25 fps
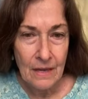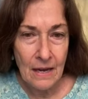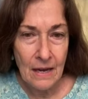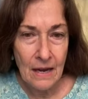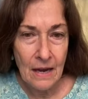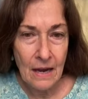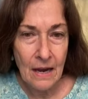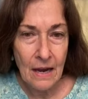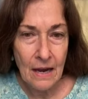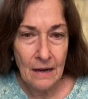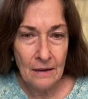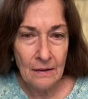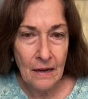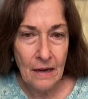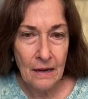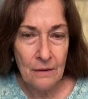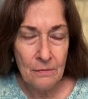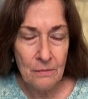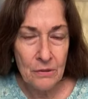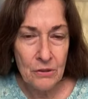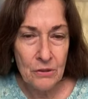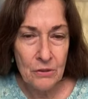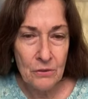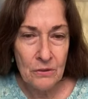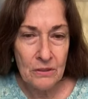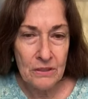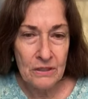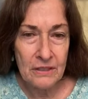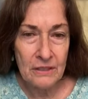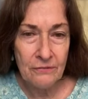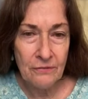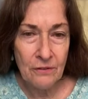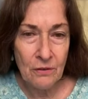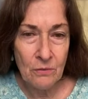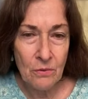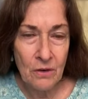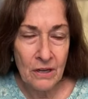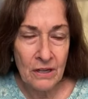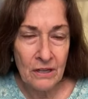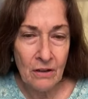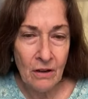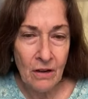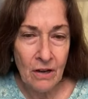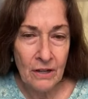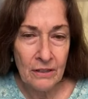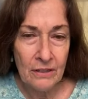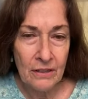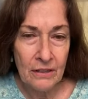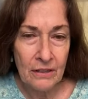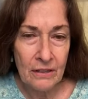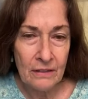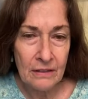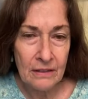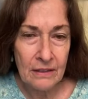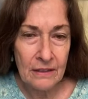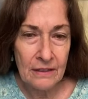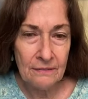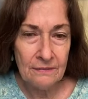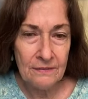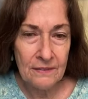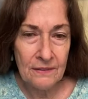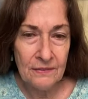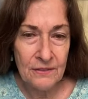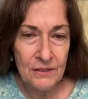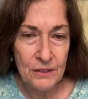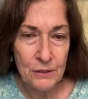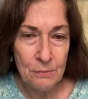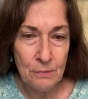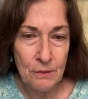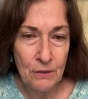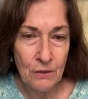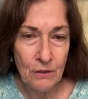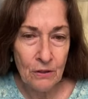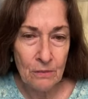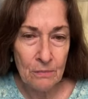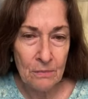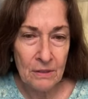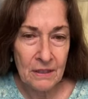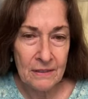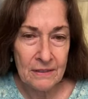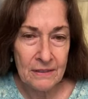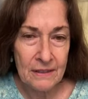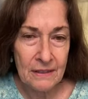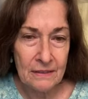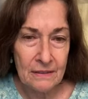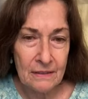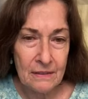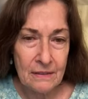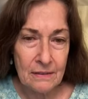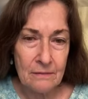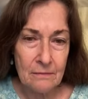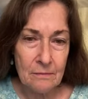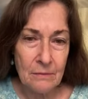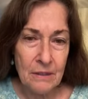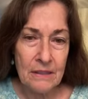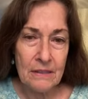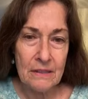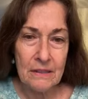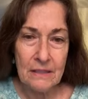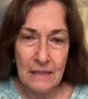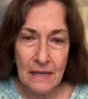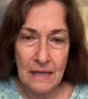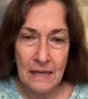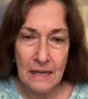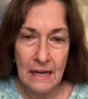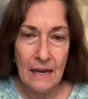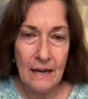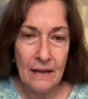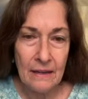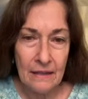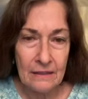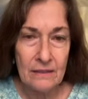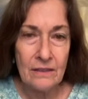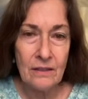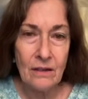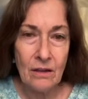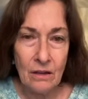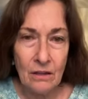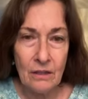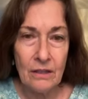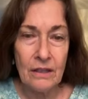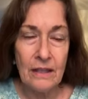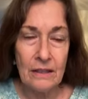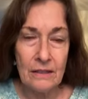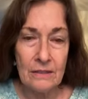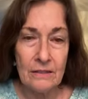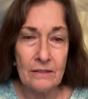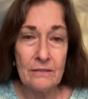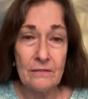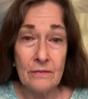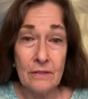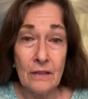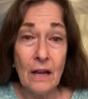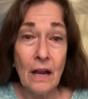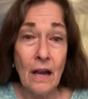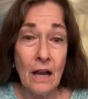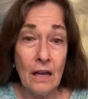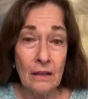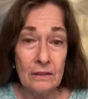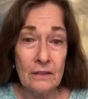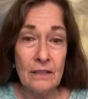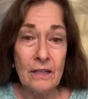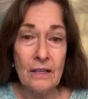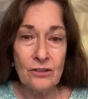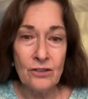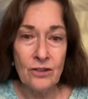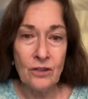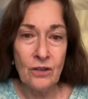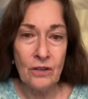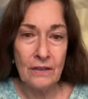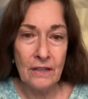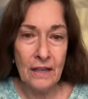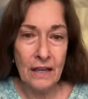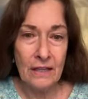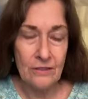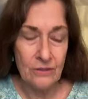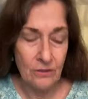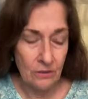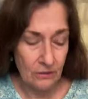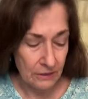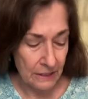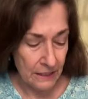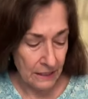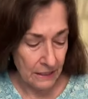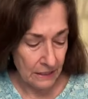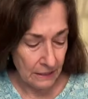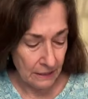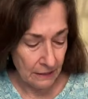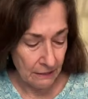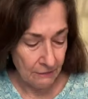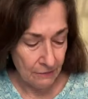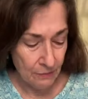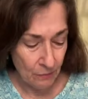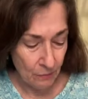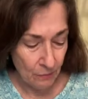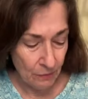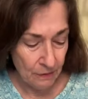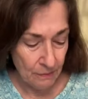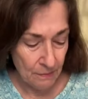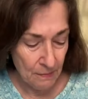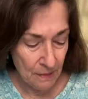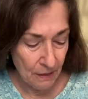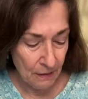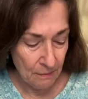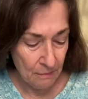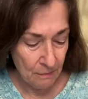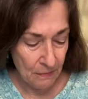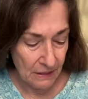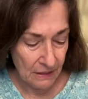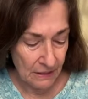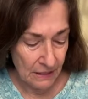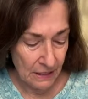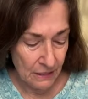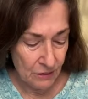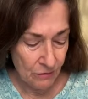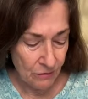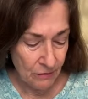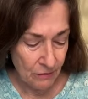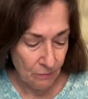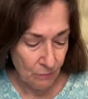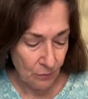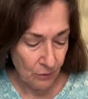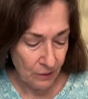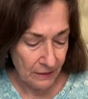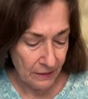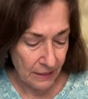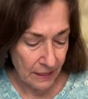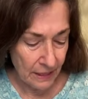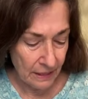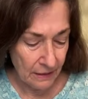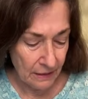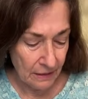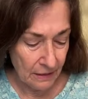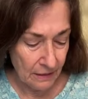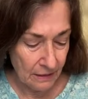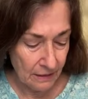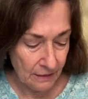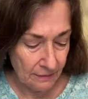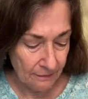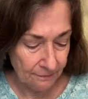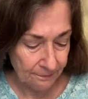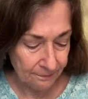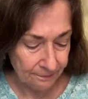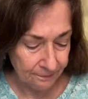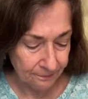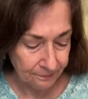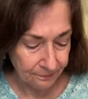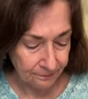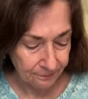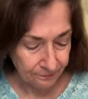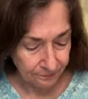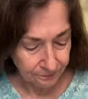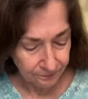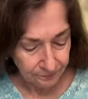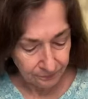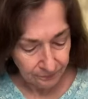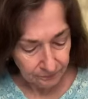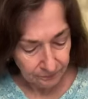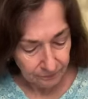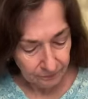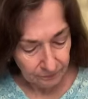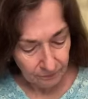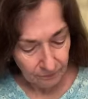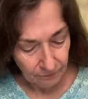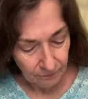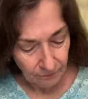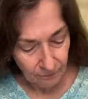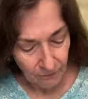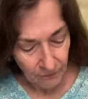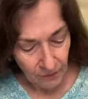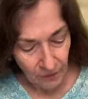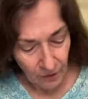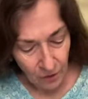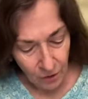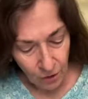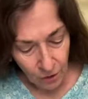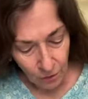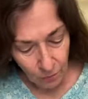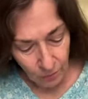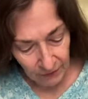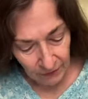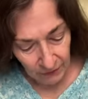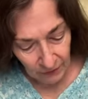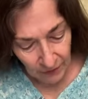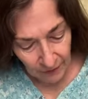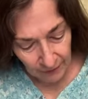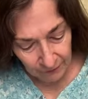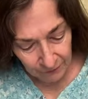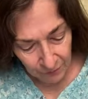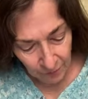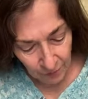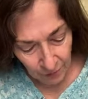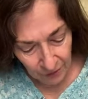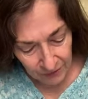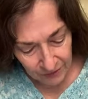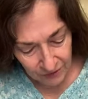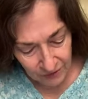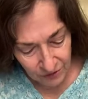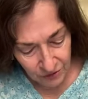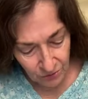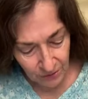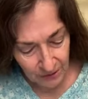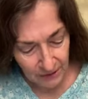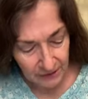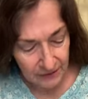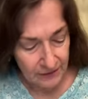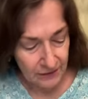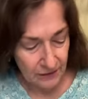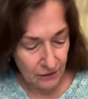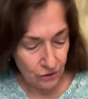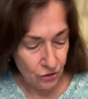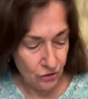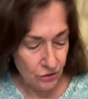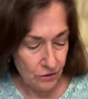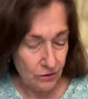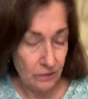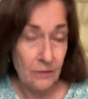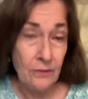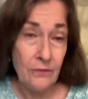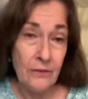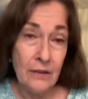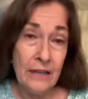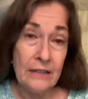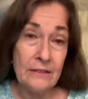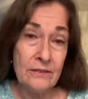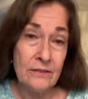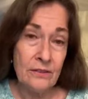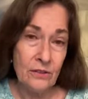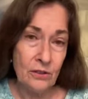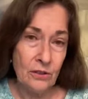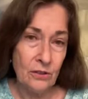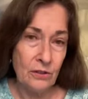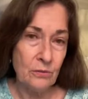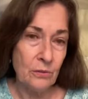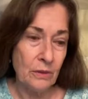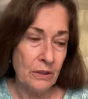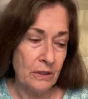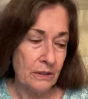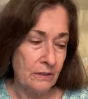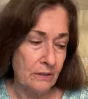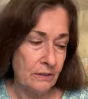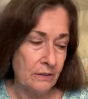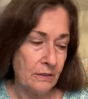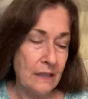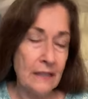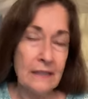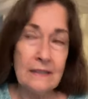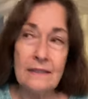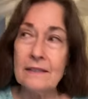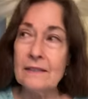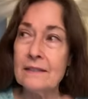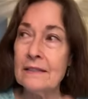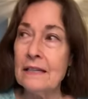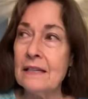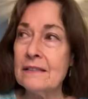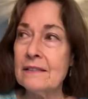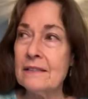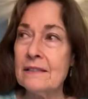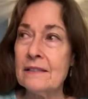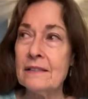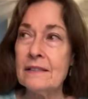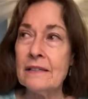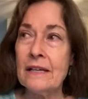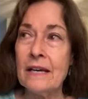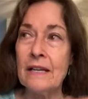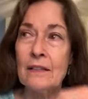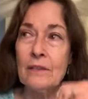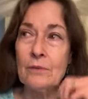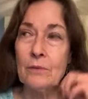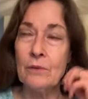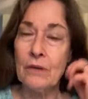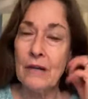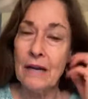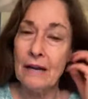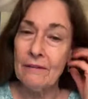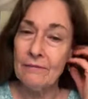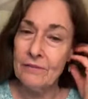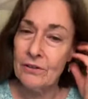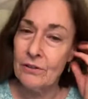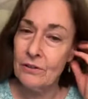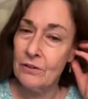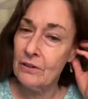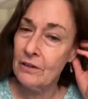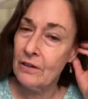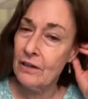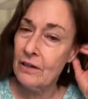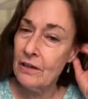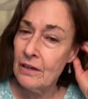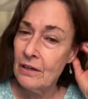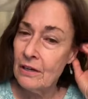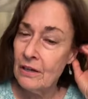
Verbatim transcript: Yeah, I, I would do a different one on the gift of spirit because that's, but yeah, it's all, it's, I'll touch on that, Darlene. And if you're with me on Monday, you can bring that in. When loved ones transition, that's a good one. That's, that's the title we're after.